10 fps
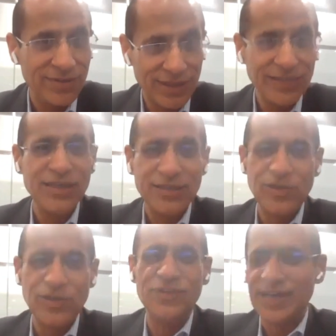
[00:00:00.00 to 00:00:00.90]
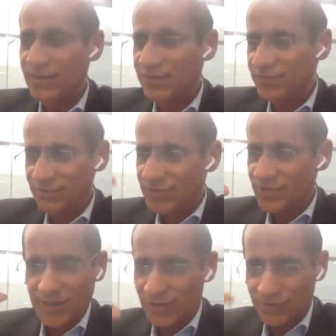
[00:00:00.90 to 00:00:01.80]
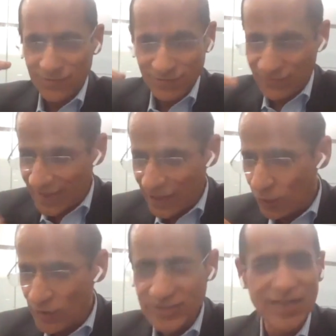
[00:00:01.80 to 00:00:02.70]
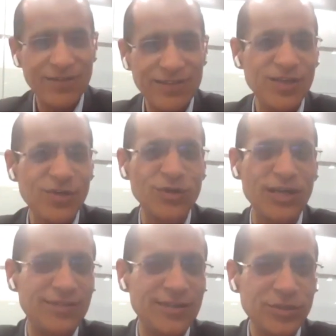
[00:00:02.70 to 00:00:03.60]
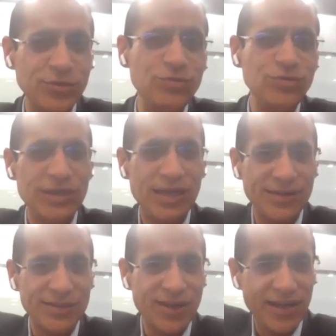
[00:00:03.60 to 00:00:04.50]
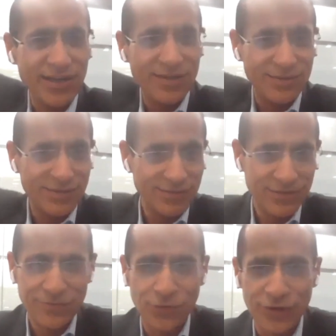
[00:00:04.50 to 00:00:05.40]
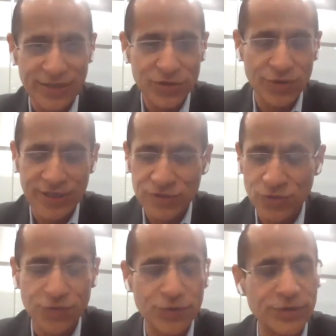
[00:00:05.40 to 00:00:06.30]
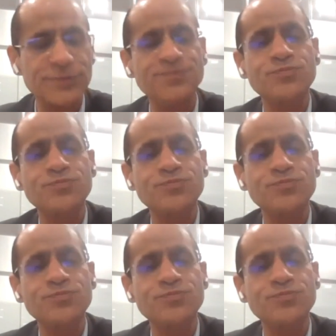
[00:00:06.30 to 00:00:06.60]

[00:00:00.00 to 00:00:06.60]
Right? So if they are in very lowest level, they go to level 2, level 3, 4, and so on and so forth.